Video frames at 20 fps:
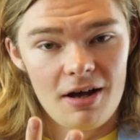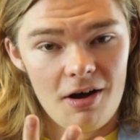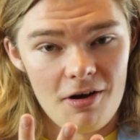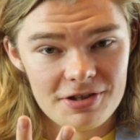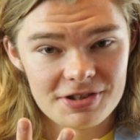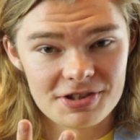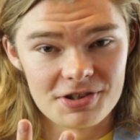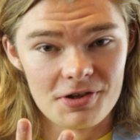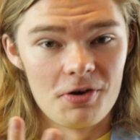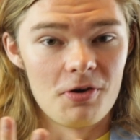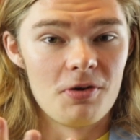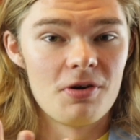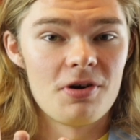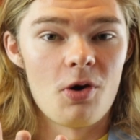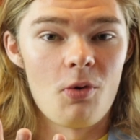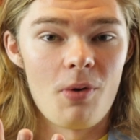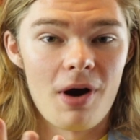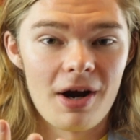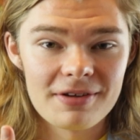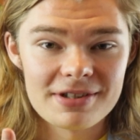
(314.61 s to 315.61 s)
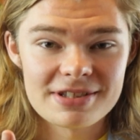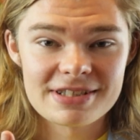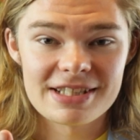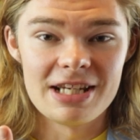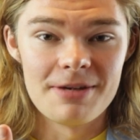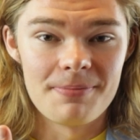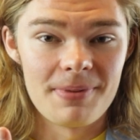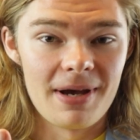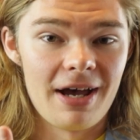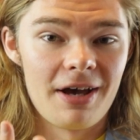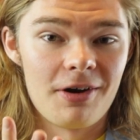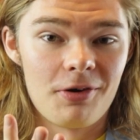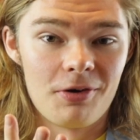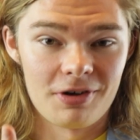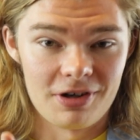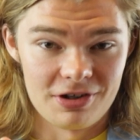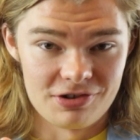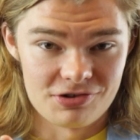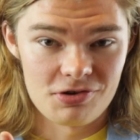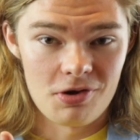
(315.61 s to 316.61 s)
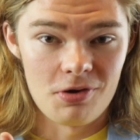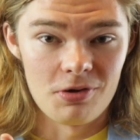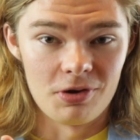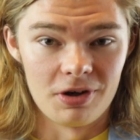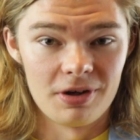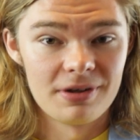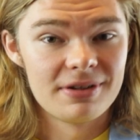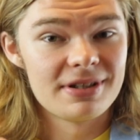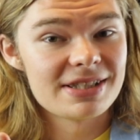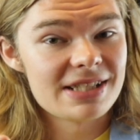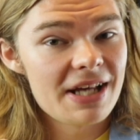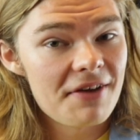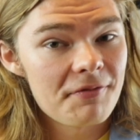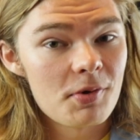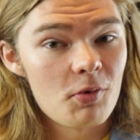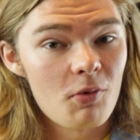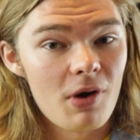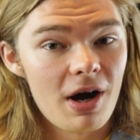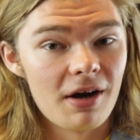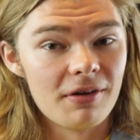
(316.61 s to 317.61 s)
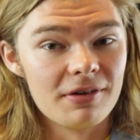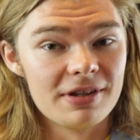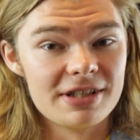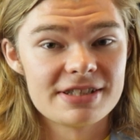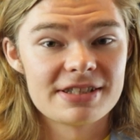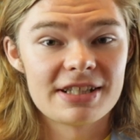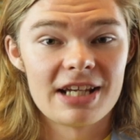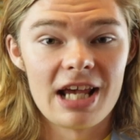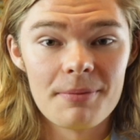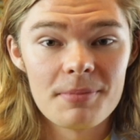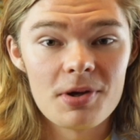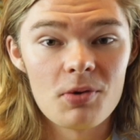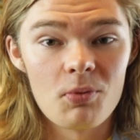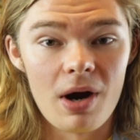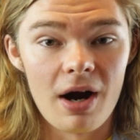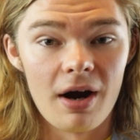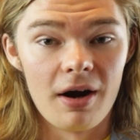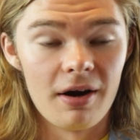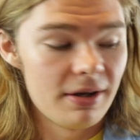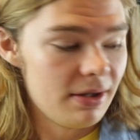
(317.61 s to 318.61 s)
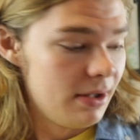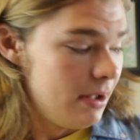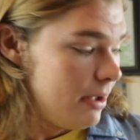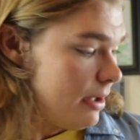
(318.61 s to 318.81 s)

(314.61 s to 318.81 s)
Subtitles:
Also, a wireless keypad or a controller doesn't have to be wireless, can be wired.